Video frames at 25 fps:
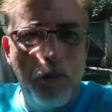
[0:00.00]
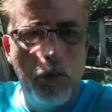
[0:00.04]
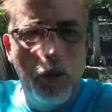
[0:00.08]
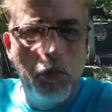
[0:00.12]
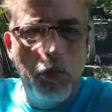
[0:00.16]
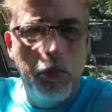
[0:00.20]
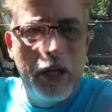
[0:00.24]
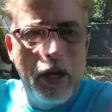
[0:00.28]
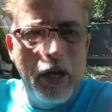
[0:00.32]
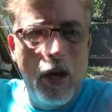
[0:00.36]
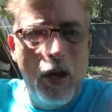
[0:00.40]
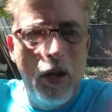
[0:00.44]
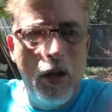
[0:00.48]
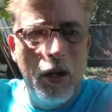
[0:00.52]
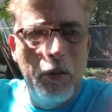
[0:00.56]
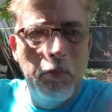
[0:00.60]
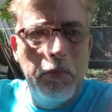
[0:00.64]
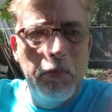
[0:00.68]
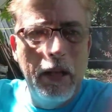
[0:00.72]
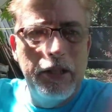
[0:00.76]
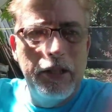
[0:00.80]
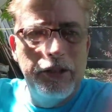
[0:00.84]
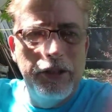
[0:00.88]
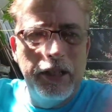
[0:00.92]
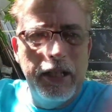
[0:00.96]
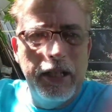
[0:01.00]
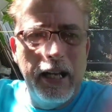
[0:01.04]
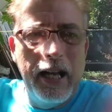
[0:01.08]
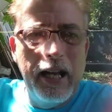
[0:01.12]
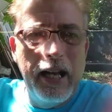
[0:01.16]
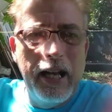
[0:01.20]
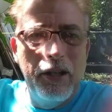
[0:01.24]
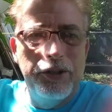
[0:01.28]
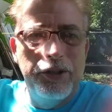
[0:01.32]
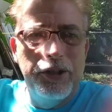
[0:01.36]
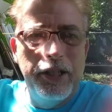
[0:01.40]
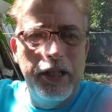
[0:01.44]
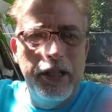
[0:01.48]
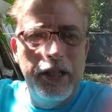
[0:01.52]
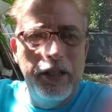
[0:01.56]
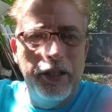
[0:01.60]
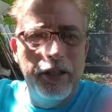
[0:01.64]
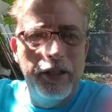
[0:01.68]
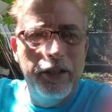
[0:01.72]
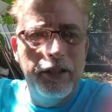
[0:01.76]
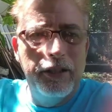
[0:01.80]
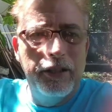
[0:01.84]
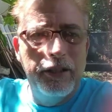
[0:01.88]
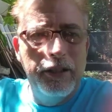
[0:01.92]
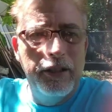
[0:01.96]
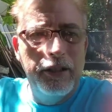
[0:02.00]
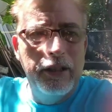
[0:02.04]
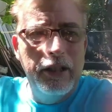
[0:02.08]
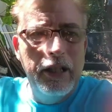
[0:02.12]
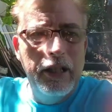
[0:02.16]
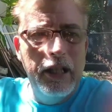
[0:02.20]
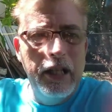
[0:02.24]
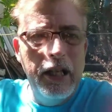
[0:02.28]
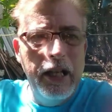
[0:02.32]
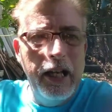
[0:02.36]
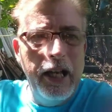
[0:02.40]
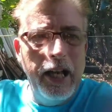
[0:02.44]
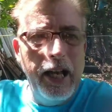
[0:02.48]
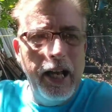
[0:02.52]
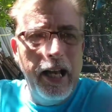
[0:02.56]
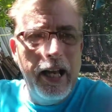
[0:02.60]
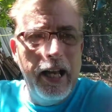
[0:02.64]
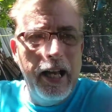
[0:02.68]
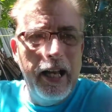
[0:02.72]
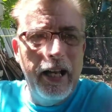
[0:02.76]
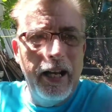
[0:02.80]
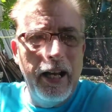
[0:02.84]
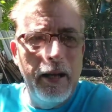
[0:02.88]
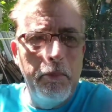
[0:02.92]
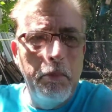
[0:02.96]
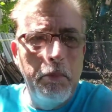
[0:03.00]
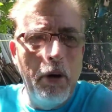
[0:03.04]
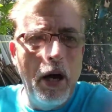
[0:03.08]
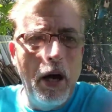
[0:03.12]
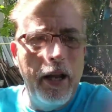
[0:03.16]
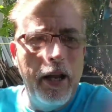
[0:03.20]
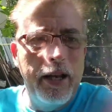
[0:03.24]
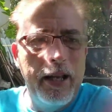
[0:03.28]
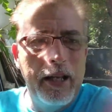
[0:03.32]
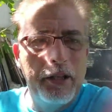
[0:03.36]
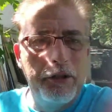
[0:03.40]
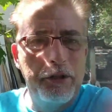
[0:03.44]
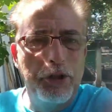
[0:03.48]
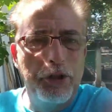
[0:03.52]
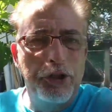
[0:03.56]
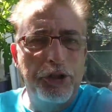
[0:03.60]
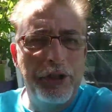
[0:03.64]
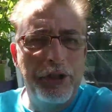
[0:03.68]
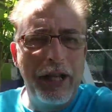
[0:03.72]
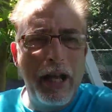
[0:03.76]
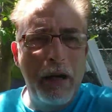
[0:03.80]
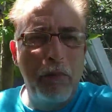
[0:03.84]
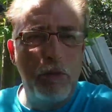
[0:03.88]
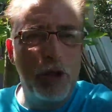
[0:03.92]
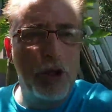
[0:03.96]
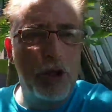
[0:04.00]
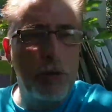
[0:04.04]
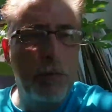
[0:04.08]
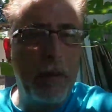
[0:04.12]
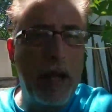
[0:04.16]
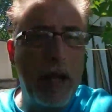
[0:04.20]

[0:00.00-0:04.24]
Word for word: uh, what we call our blessing house here. And I bought extra sandwich